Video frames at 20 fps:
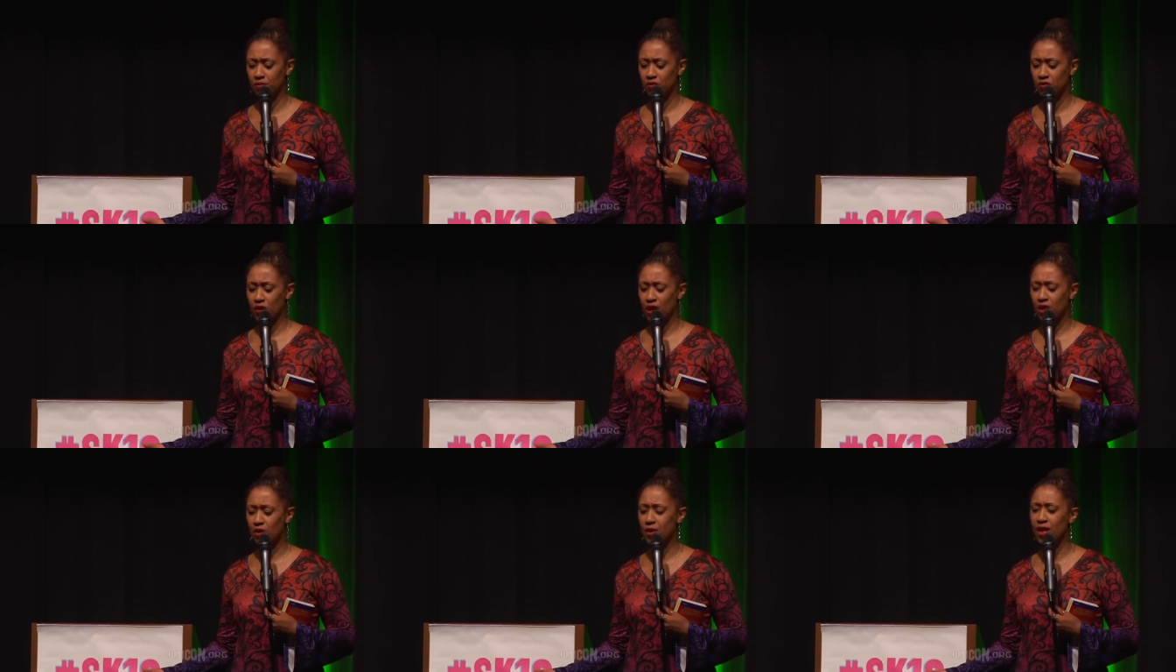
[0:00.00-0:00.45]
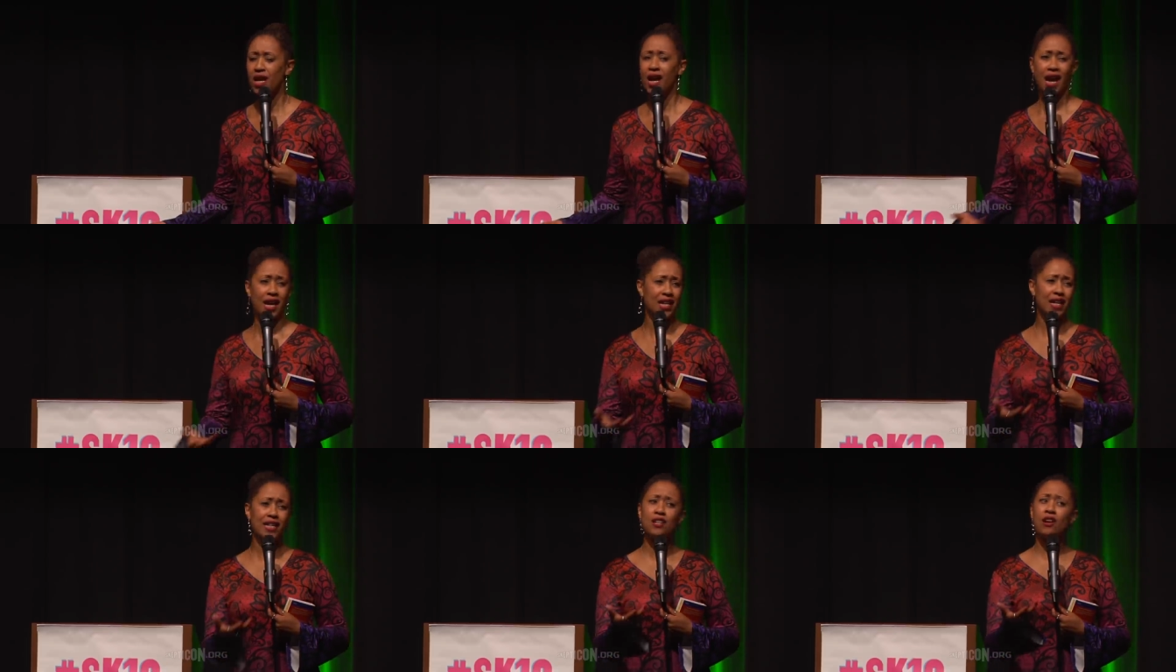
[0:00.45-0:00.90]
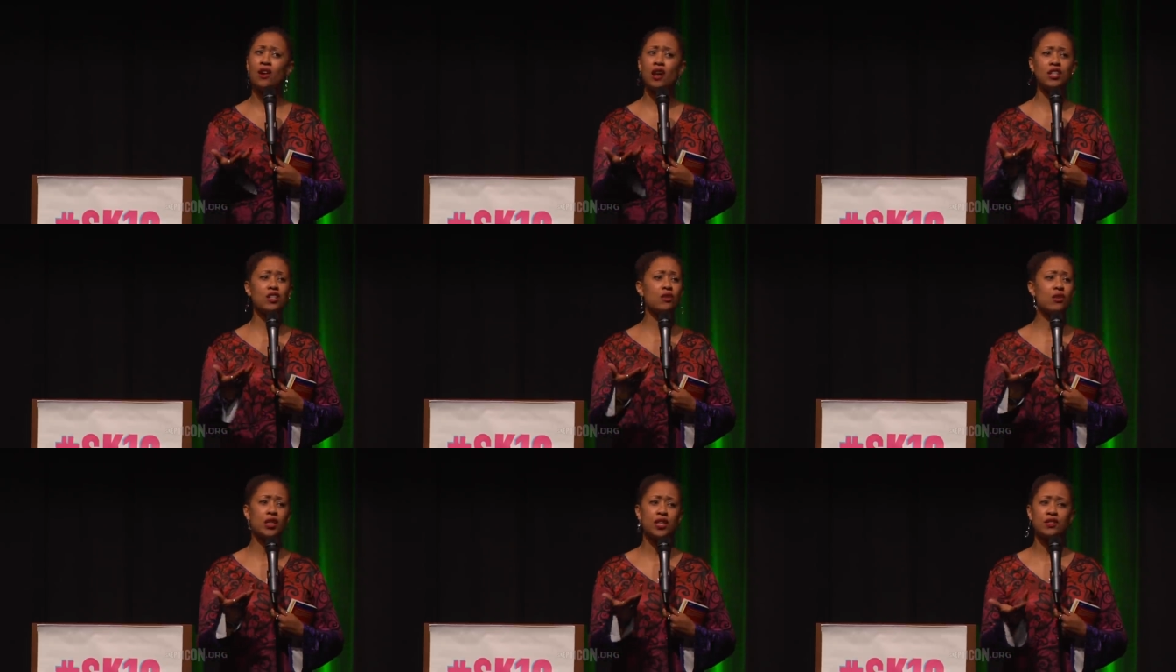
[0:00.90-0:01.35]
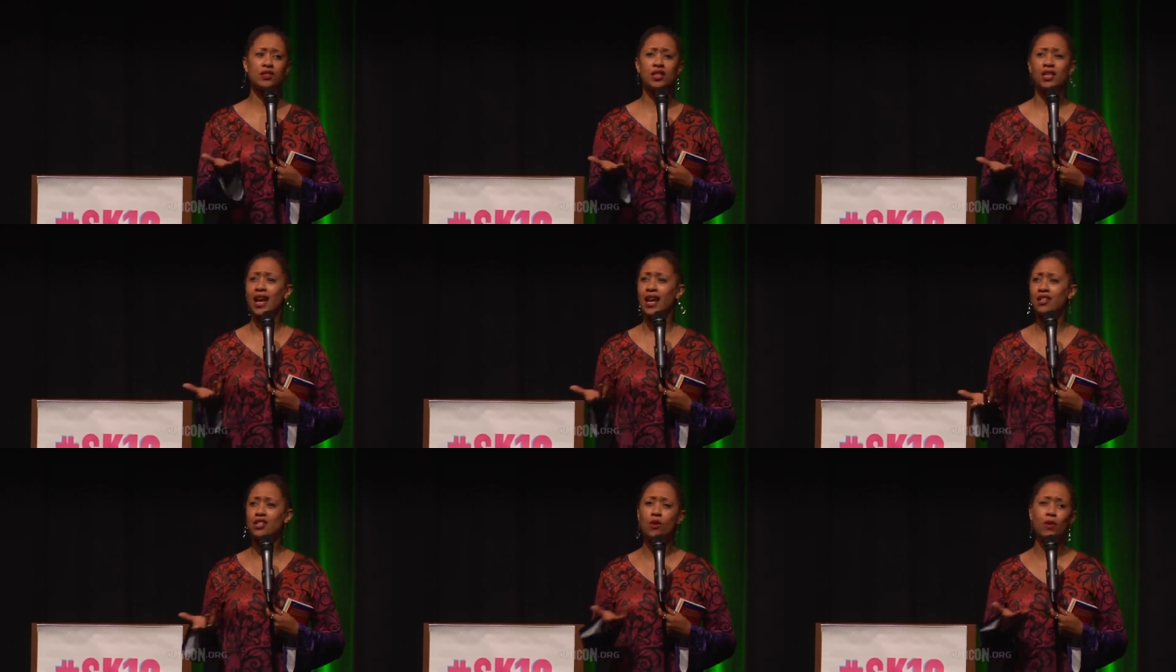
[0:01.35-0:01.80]
follow. And I know, you know, here's
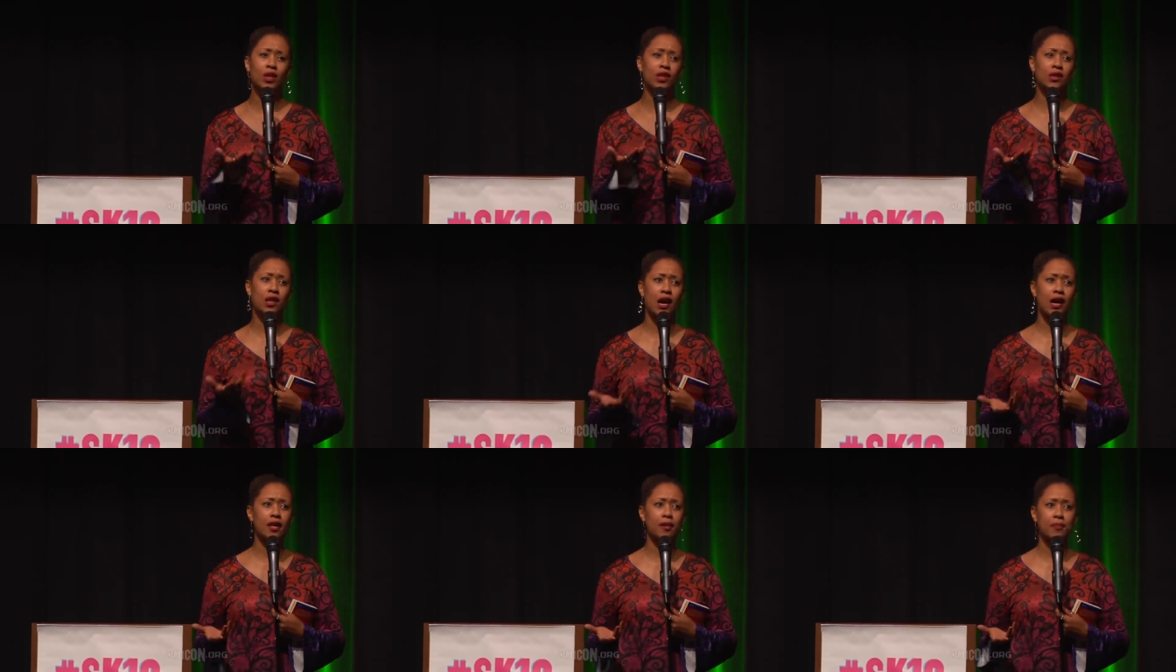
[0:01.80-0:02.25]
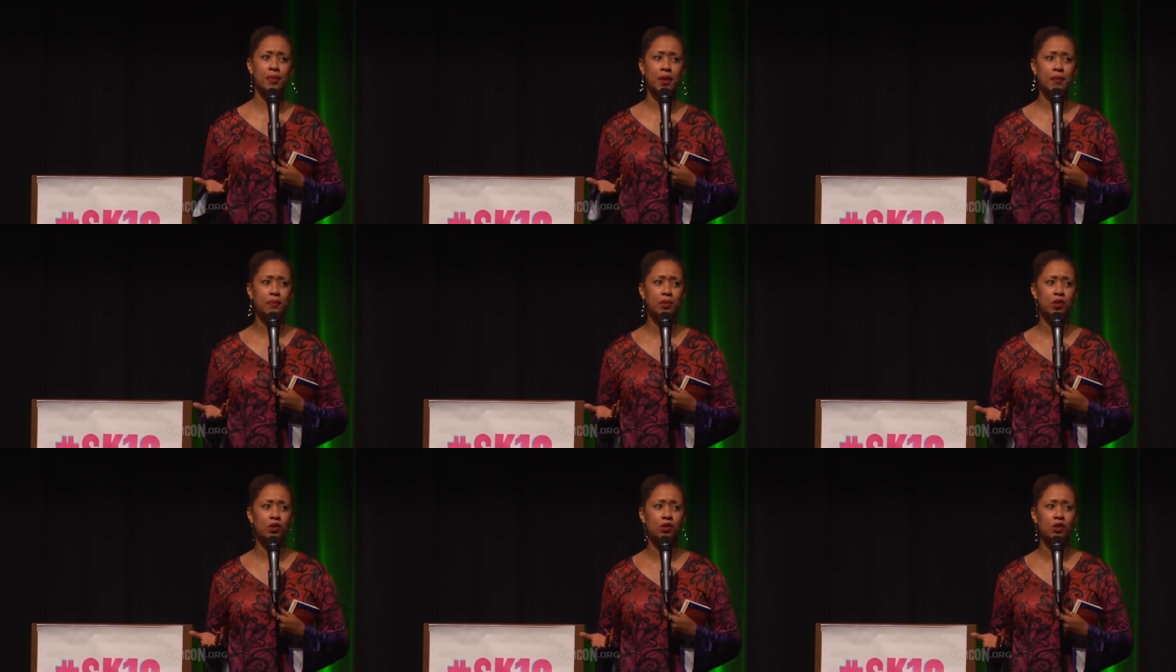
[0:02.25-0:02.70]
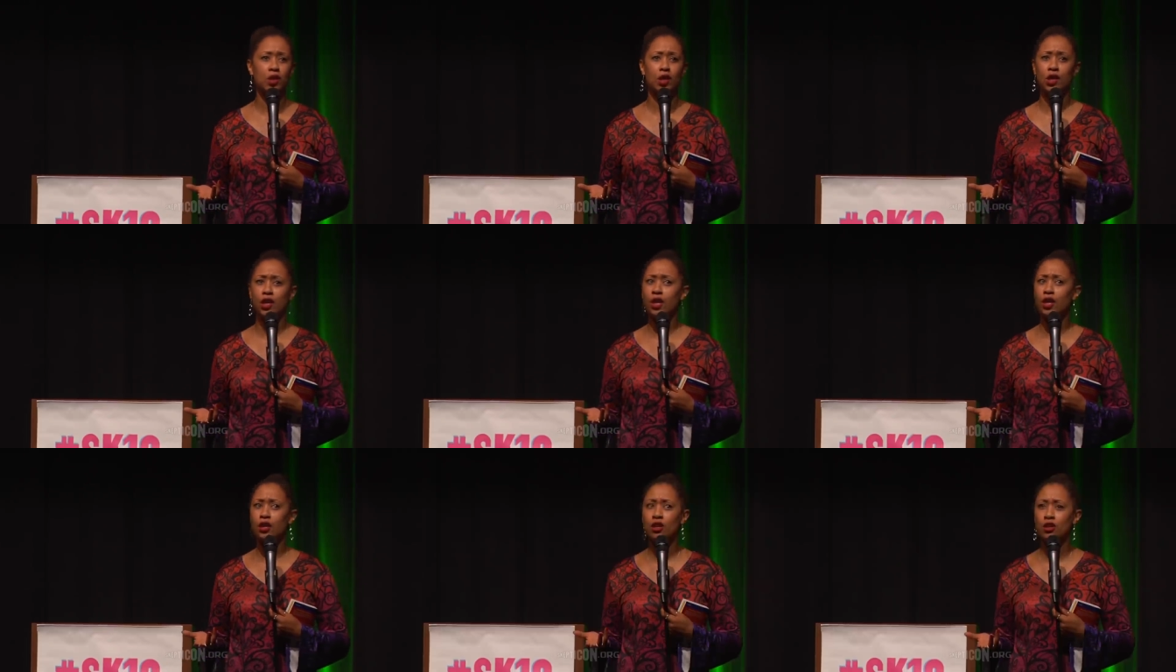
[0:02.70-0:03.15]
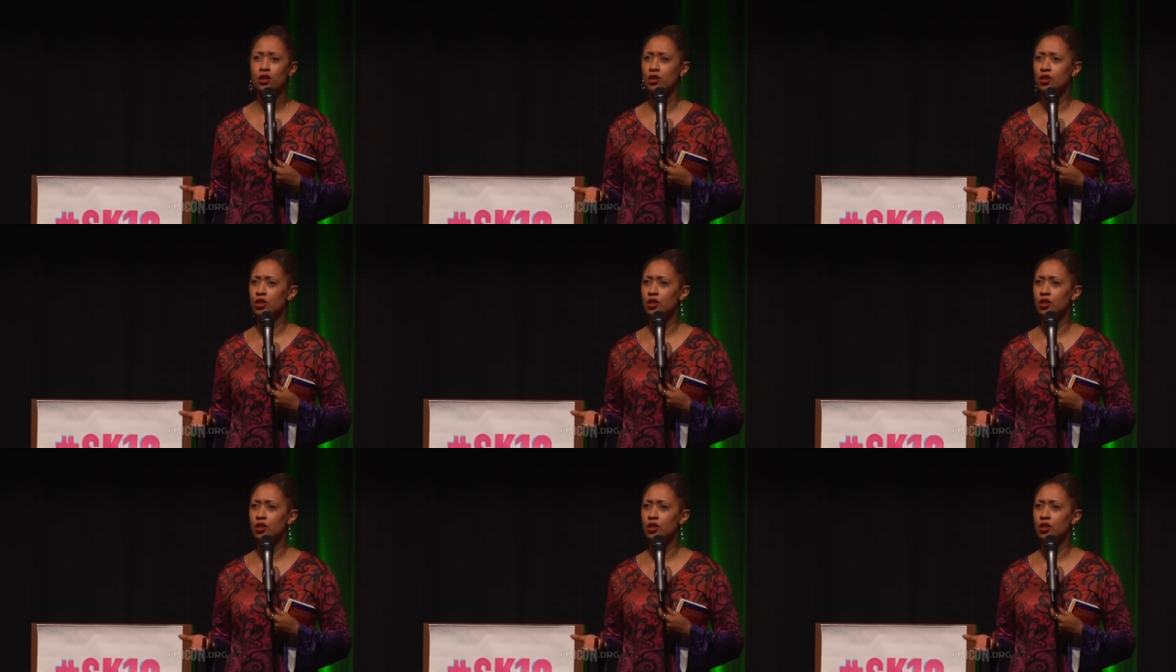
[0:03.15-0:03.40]
the, I know a lot of people here.